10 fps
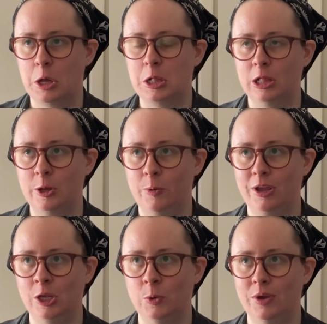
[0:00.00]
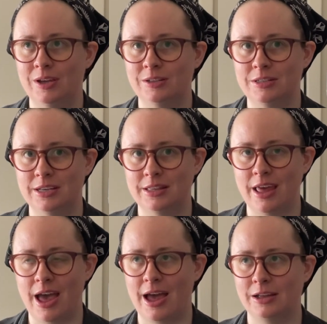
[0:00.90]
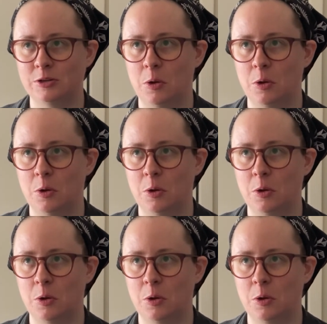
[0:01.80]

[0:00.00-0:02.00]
cluing you into that